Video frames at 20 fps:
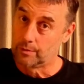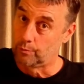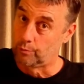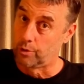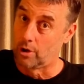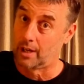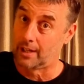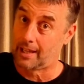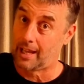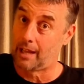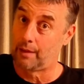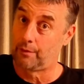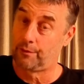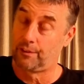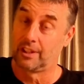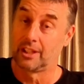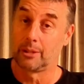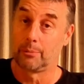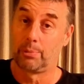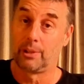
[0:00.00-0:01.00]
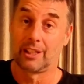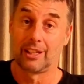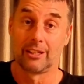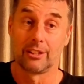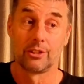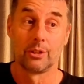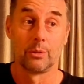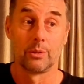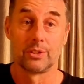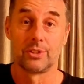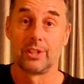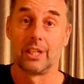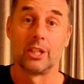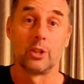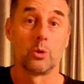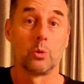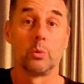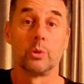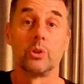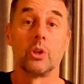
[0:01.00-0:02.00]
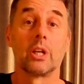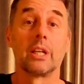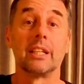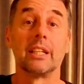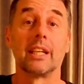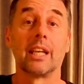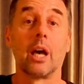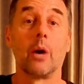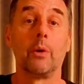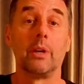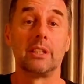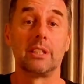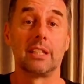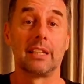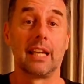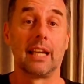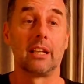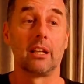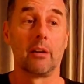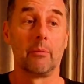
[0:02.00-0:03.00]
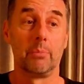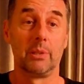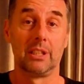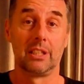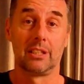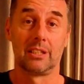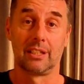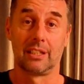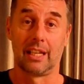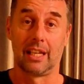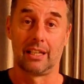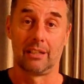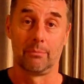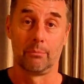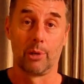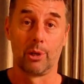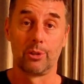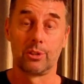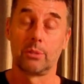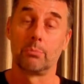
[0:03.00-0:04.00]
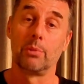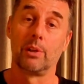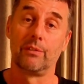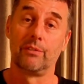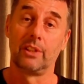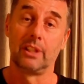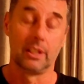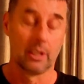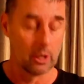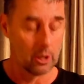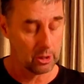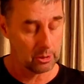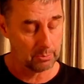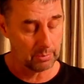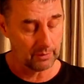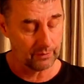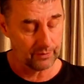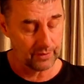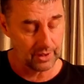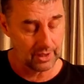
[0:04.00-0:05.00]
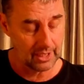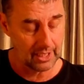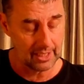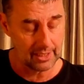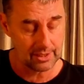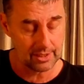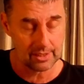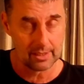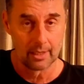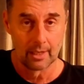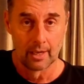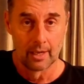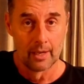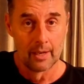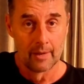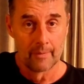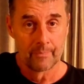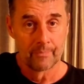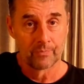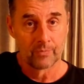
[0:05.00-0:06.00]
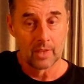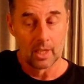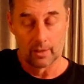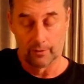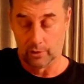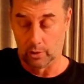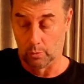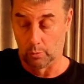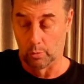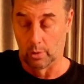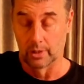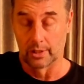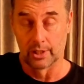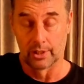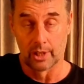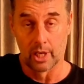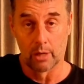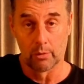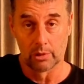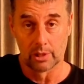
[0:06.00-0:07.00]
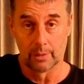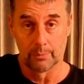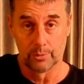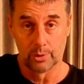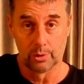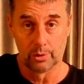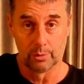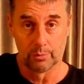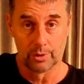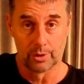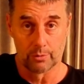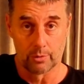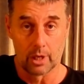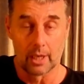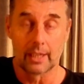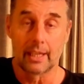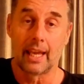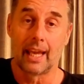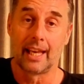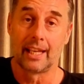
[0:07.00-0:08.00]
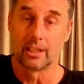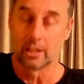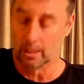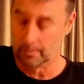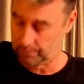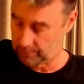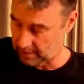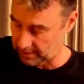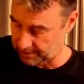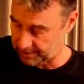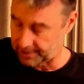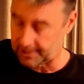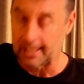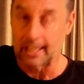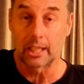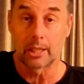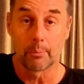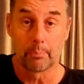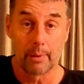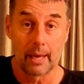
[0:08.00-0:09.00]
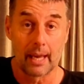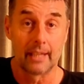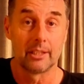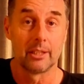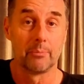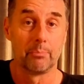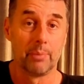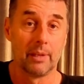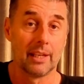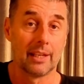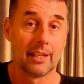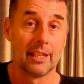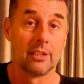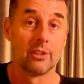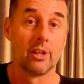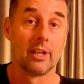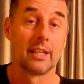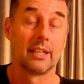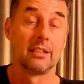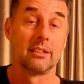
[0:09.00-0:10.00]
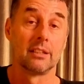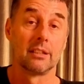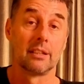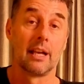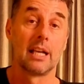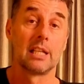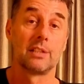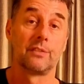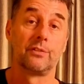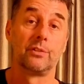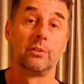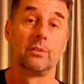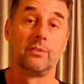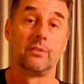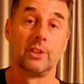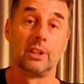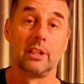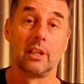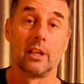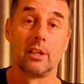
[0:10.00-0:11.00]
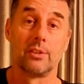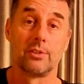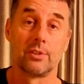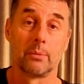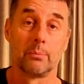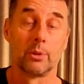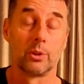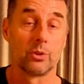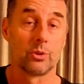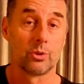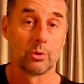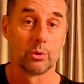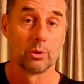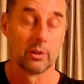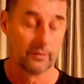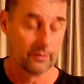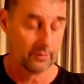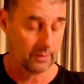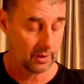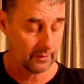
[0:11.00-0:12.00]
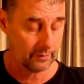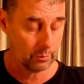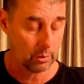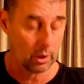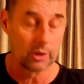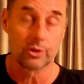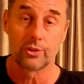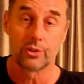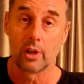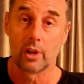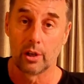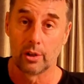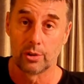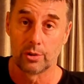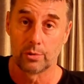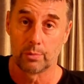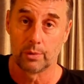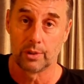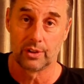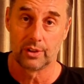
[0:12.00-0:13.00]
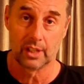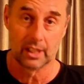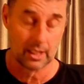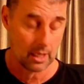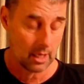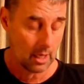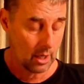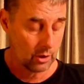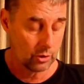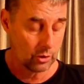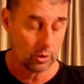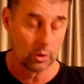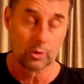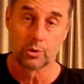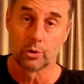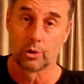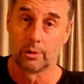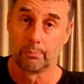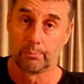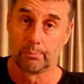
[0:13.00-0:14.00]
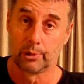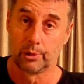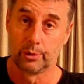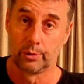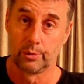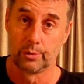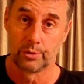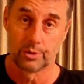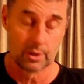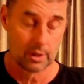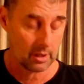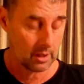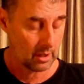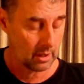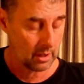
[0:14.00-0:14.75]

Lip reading: right hand finger picking too essential. We're not going to go into that. I've been into that in most of my videos, but for this, if you want to know what I'm doing with the right hand, I'm just syncopated picking like in the last few videos. I'm not sure if you've watched those with the juke joint blues,